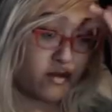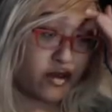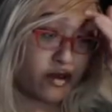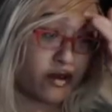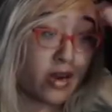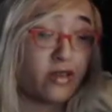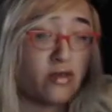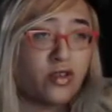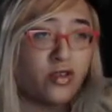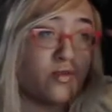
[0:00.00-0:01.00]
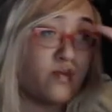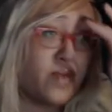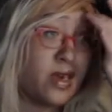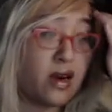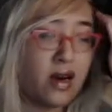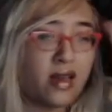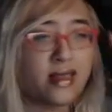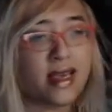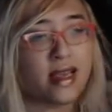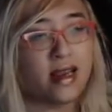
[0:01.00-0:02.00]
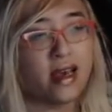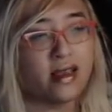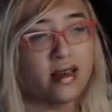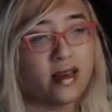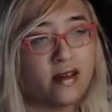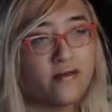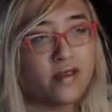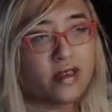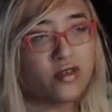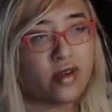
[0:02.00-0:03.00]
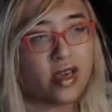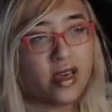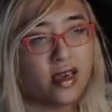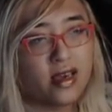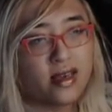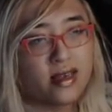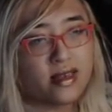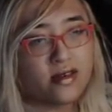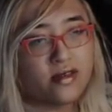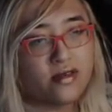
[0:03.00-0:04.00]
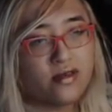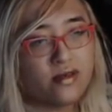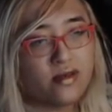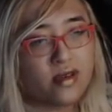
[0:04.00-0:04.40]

require you to be on the second island of the story. So,